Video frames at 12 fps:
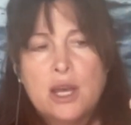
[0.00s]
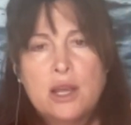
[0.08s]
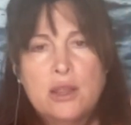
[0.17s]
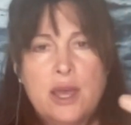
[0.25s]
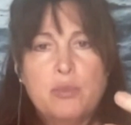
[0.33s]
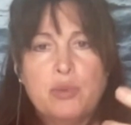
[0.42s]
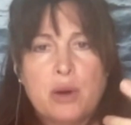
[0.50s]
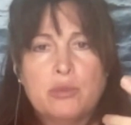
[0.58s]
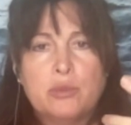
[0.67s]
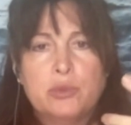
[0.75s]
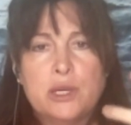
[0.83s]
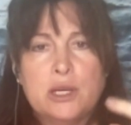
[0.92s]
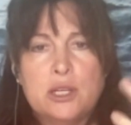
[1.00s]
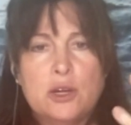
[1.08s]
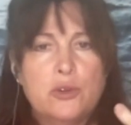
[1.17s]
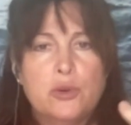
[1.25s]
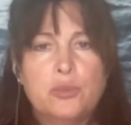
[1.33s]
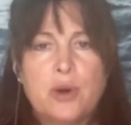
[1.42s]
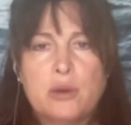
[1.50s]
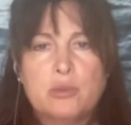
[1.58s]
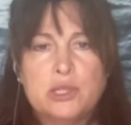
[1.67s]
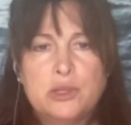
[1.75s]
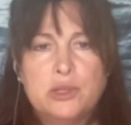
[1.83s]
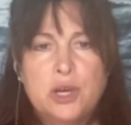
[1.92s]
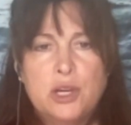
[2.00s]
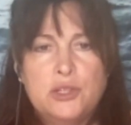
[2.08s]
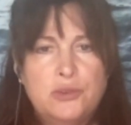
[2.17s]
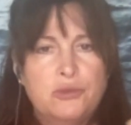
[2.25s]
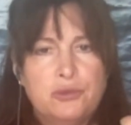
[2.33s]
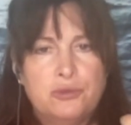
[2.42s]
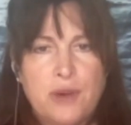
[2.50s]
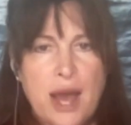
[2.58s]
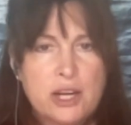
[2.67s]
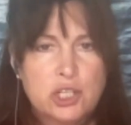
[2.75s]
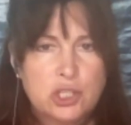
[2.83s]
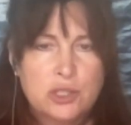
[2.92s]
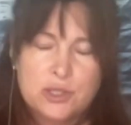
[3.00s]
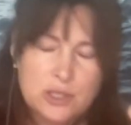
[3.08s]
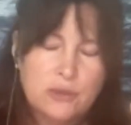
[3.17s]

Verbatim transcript: They probably, you know, there are probably different factions.